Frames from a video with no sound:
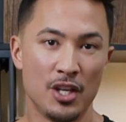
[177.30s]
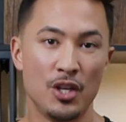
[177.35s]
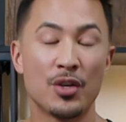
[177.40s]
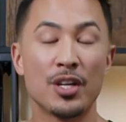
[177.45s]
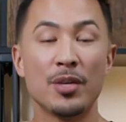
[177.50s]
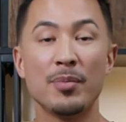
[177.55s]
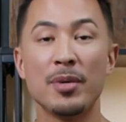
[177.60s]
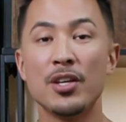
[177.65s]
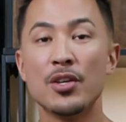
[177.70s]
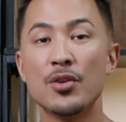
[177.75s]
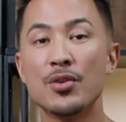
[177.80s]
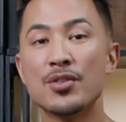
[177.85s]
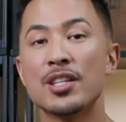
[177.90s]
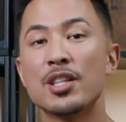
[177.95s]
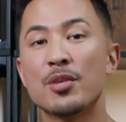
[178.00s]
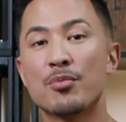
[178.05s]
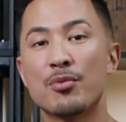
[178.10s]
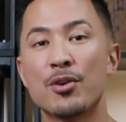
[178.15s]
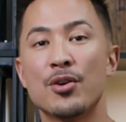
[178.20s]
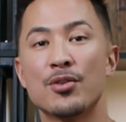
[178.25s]
You can be
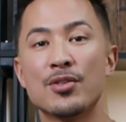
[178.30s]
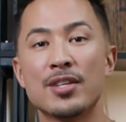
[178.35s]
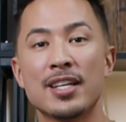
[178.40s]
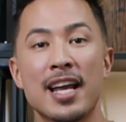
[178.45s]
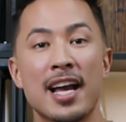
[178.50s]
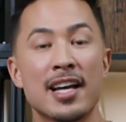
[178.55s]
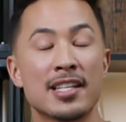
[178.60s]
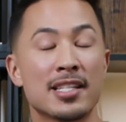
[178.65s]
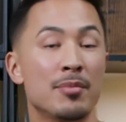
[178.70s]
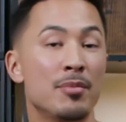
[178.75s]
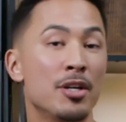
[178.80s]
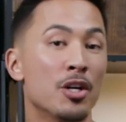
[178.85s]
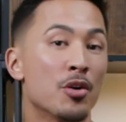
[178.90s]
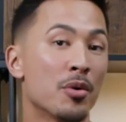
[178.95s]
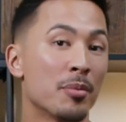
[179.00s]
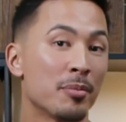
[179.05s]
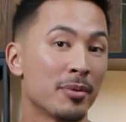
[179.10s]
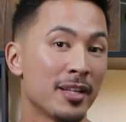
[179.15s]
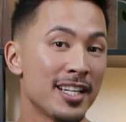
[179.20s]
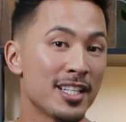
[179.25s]
using the protein as a meal
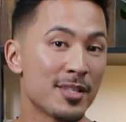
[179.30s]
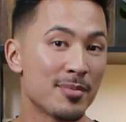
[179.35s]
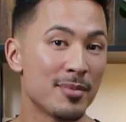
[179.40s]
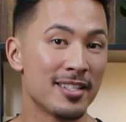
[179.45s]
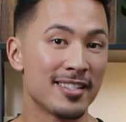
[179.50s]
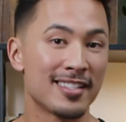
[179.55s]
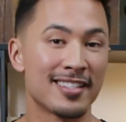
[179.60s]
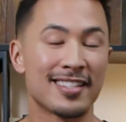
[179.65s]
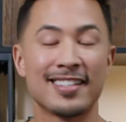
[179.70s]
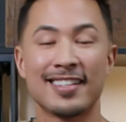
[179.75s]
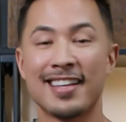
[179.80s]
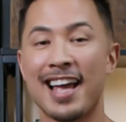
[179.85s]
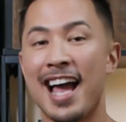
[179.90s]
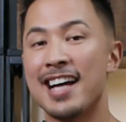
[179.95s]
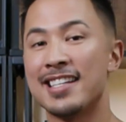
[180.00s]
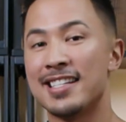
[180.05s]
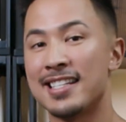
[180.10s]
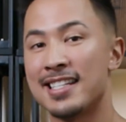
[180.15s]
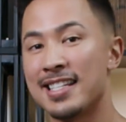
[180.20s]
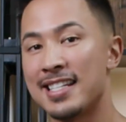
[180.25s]
replacement,
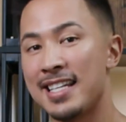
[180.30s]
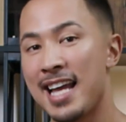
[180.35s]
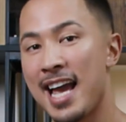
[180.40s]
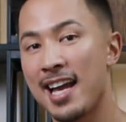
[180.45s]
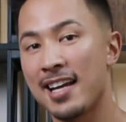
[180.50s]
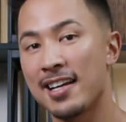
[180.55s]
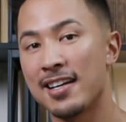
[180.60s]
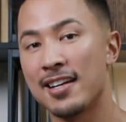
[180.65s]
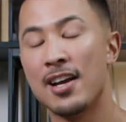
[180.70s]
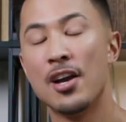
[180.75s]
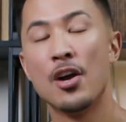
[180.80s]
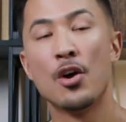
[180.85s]
as a snack,